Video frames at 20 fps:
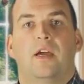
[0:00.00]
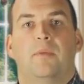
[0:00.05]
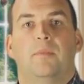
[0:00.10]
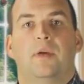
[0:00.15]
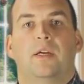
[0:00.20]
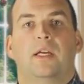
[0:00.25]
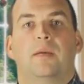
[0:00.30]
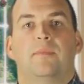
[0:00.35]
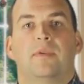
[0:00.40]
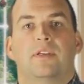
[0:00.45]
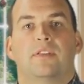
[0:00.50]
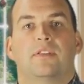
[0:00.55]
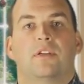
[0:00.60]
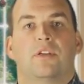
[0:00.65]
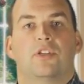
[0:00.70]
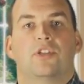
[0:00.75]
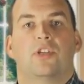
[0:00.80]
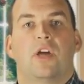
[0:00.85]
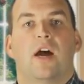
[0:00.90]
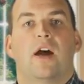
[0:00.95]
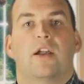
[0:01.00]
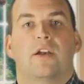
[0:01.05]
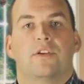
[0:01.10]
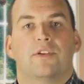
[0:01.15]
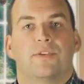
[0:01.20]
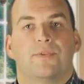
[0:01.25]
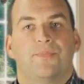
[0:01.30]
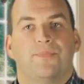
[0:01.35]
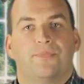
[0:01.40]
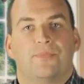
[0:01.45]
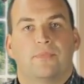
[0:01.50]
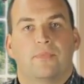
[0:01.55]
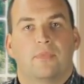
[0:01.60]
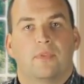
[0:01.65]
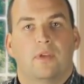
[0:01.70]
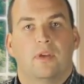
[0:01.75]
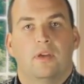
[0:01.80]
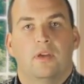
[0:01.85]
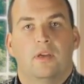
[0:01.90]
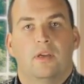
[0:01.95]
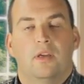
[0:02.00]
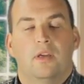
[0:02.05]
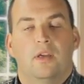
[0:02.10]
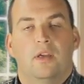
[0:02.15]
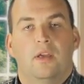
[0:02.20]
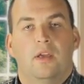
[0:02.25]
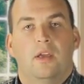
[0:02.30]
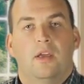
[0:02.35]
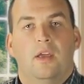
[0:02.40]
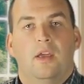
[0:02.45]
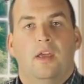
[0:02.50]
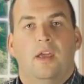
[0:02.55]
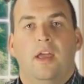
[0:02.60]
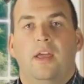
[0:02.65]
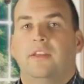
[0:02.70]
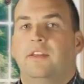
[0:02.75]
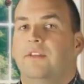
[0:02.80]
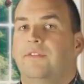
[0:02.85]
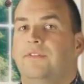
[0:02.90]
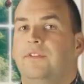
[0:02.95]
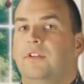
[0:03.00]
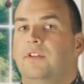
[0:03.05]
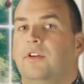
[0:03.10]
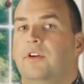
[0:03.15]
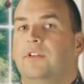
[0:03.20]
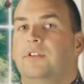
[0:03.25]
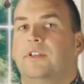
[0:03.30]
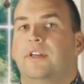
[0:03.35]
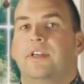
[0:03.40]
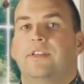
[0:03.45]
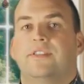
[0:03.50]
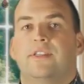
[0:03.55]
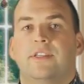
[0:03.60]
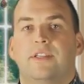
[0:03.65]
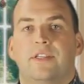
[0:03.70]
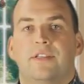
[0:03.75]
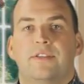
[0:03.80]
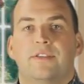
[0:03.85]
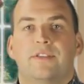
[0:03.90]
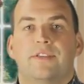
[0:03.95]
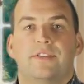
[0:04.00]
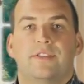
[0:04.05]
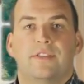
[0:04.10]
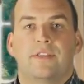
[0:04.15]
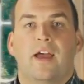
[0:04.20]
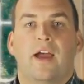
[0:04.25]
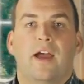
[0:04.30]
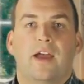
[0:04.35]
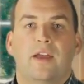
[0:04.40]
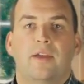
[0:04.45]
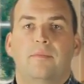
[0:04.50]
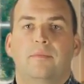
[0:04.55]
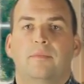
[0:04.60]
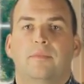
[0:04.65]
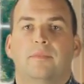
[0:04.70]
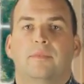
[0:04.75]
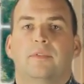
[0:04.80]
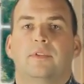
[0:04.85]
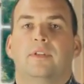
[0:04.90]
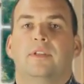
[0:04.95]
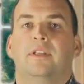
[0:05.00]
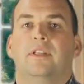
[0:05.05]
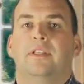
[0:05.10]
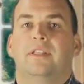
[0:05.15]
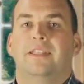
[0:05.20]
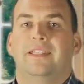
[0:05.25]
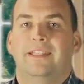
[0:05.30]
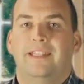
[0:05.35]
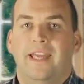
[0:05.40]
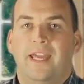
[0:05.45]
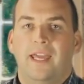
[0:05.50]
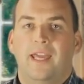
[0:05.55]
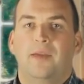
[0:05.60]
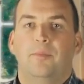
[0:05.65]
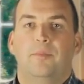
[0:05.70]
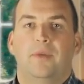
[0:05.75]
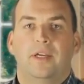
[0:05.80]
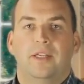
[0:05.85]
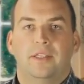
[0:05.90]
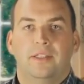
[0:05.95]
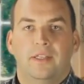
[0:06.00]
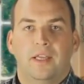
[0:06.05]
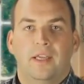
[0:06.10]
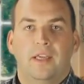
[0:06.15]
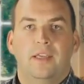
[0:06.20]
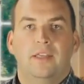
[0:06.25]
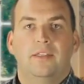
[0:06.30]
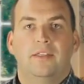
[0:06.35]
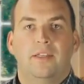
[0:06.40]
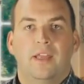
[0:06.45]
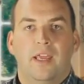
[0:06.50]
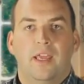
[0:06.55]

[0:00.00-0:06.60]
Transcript: becoming surcharged. And if you're not resting in this time, day by day,